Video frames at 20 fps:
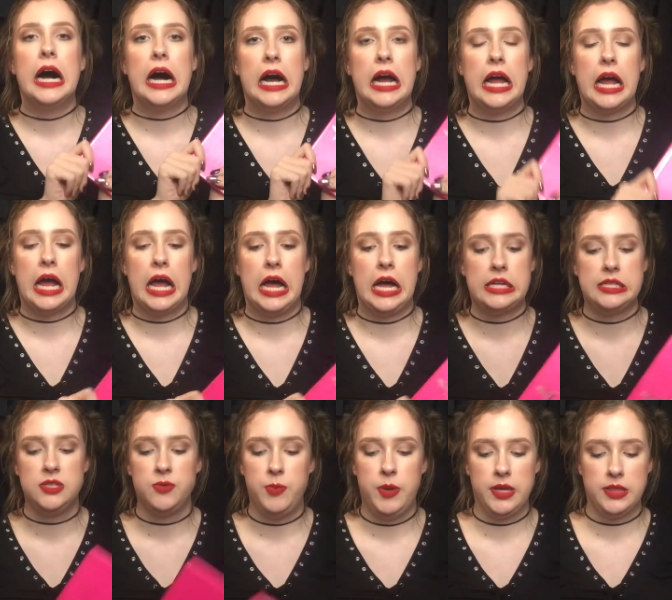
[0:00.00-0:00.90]
I
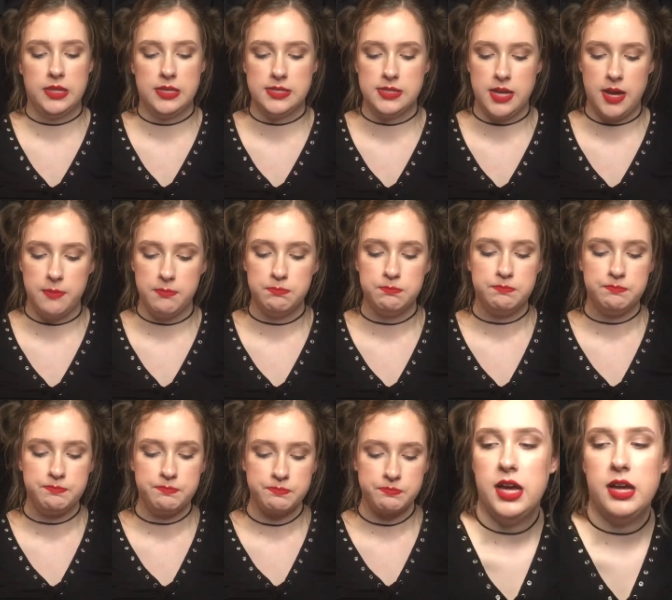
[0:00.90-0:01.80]
had to pick this up.
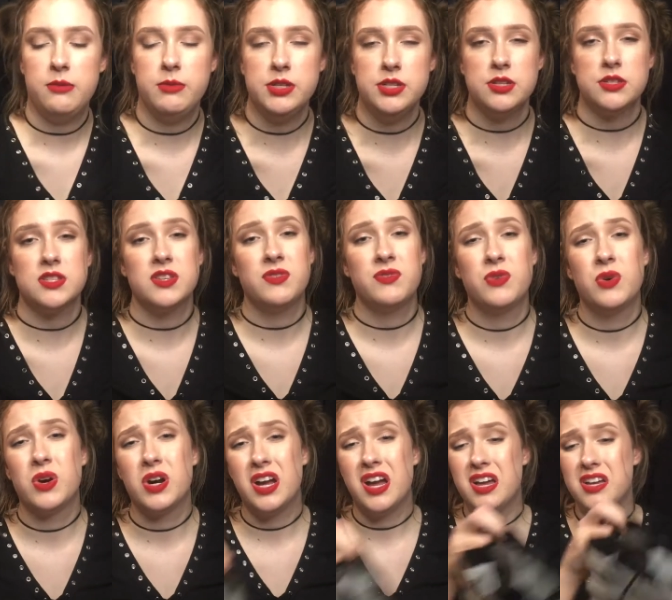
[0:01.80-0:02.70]
I went to
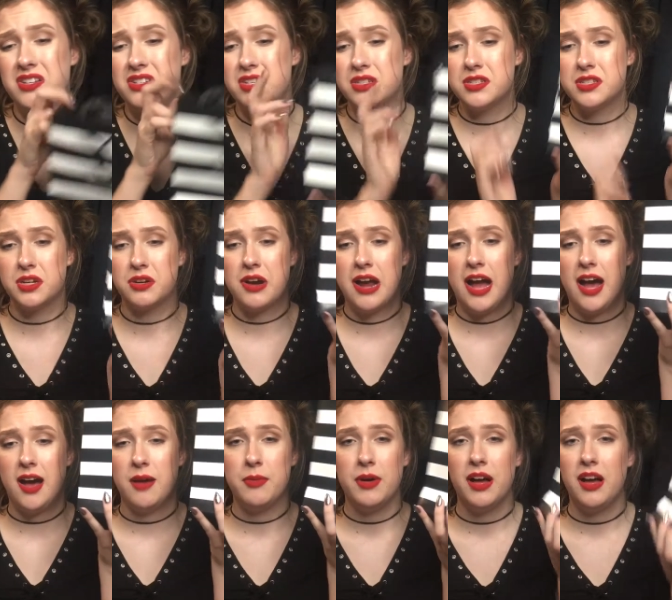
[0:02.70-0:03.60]
Sephora just to
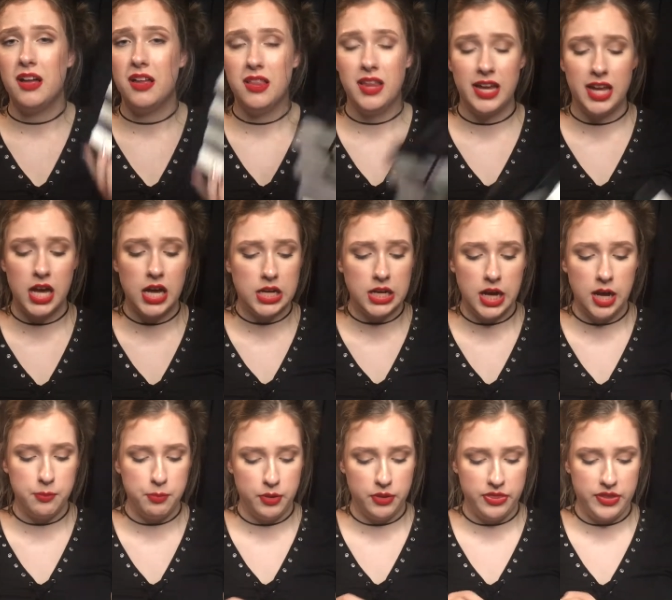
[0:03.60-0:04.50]
grab like a
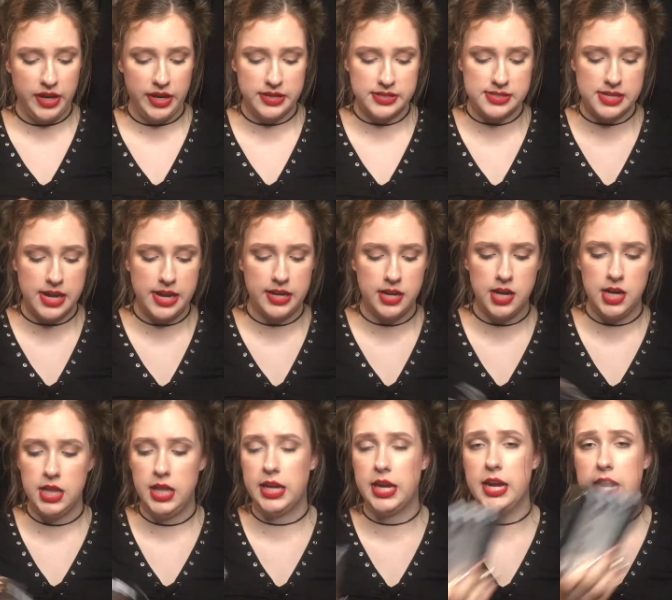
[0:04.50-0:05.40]
couple things. I
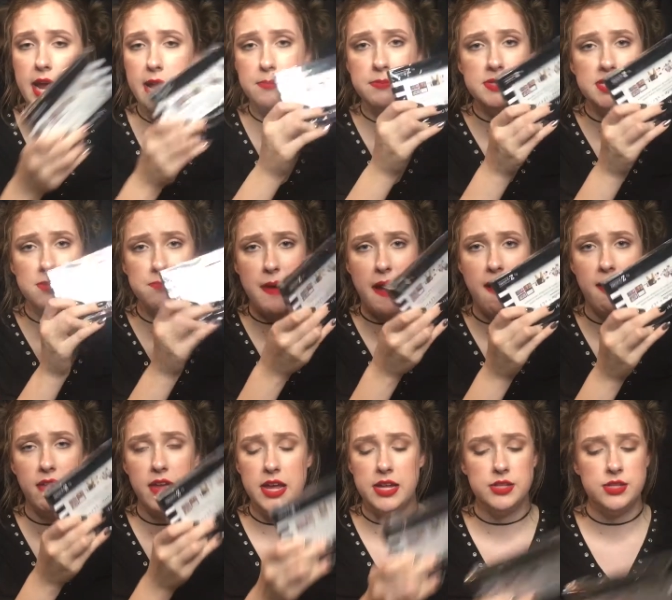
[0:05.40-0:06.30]
got like an empty
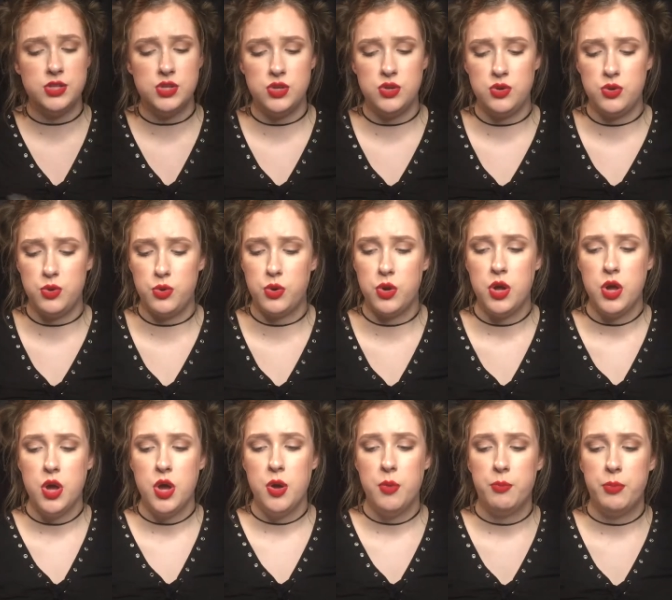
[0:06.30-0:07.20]
palette to
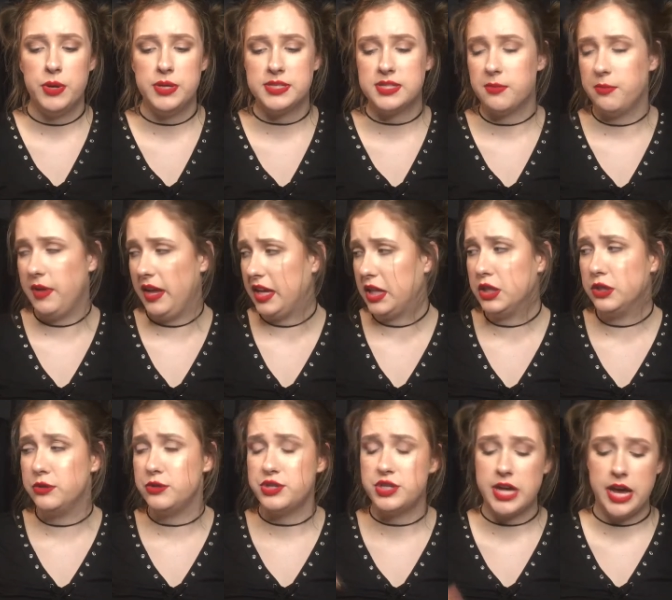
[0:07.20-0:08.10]
put some like
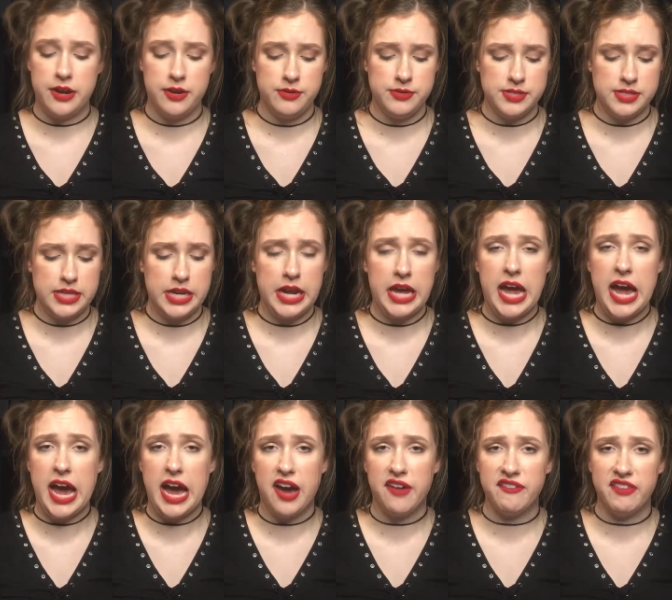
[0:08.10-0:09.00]
loose shadows that I
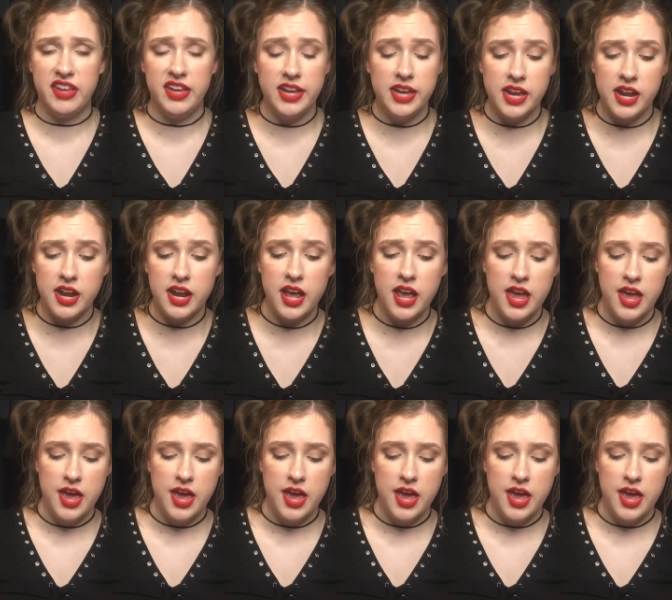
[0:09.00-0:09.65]
have in.